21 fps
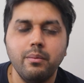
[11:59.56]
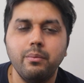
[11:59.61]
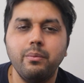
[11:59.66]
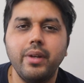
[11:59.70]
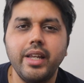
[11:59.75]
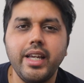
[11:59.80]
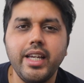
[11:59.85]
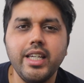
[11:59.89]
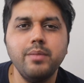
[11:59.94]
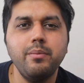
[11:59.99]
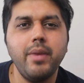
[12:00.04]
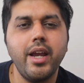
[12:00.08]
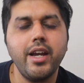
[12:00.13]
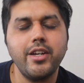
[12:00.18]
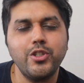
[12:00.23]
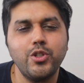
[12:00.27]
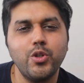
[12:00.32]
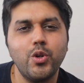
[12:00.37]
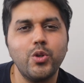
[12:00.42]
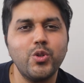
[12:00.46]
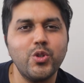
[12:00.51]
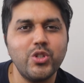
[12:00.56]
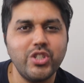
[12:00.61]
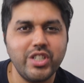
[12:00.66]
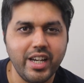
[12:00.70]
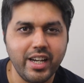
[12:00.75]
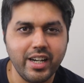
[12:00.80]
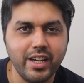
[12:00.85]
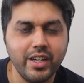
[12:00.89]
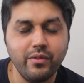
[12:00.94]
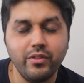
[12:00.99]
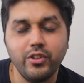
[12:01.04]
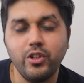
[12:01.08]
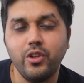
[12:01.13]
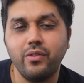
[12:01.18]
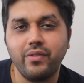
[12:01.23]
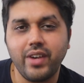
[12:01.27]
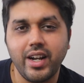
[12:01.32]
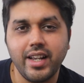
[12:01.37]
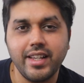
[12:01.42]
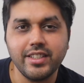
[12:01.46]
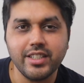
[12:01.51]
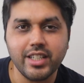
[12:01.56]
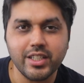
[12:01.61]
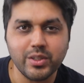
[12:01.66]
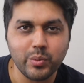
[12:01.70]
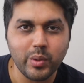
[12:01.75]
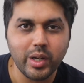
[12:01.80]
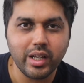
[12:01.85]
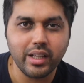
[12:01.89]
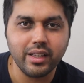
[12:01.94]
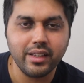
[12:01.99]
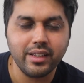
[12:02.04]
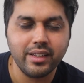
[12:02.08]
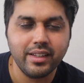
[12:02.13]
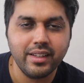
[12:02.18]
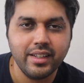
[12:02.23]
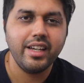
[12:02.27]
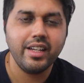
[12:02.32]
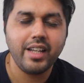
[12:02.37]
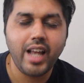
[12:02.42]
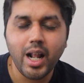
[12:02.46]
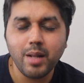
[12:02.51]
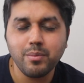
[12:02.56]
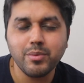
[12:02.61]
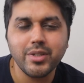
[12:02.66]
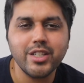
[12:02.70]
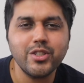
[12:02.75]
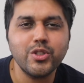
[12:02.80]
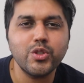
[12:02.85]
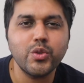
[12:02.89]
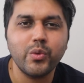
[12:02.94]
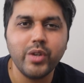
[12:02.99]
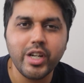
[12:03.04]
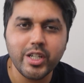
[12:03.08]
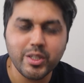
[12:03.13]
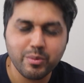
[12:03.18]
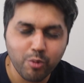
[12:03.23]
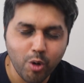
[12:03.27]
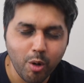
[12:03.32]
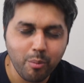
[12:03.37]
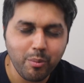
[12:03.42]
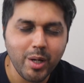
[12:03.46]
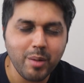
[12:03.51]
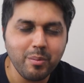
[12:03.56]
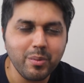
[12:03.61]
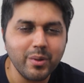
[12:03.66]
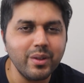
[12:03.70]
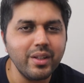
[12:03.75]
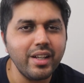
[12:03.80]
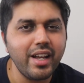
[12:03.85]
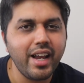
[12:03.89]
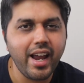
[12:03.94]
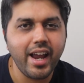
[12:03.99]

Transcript: please make sure to share it with your friends as well. It helps us to reach more people